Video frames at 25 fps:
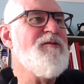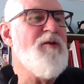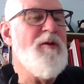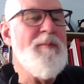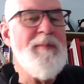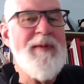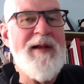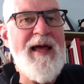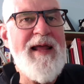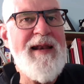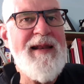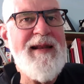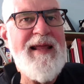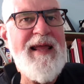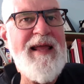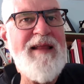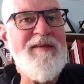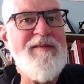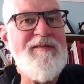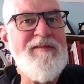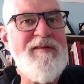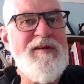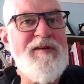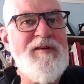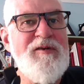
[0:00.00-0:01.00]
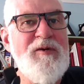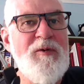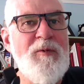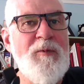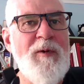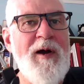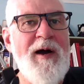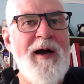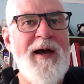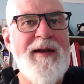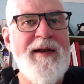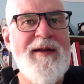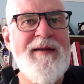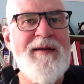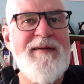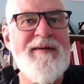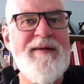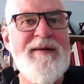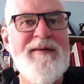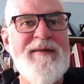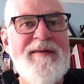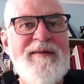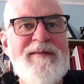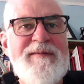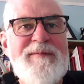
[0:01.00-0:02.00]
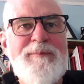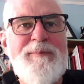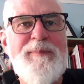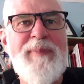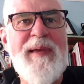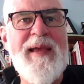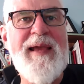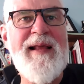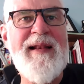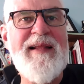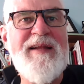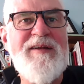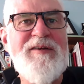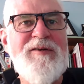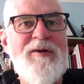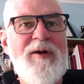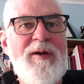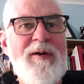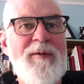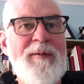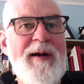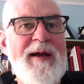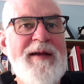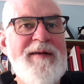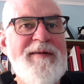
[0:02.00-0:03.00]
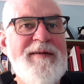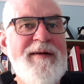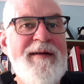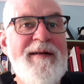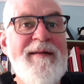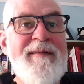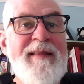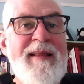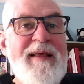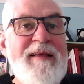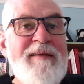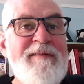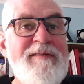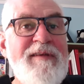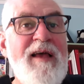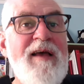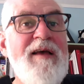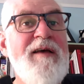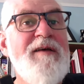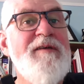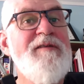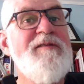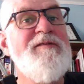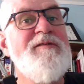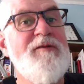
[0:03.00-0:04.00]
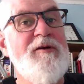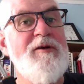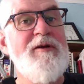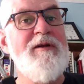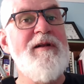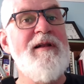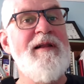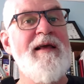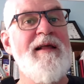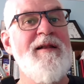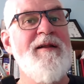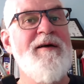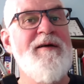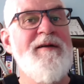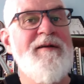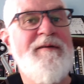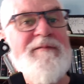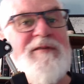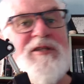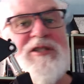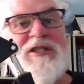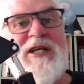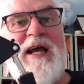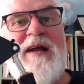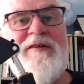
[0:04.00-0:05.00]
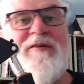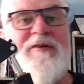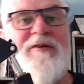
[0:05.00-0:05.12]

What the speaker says: discriminated against and derided and barely tolerated. And there's certainly a lot of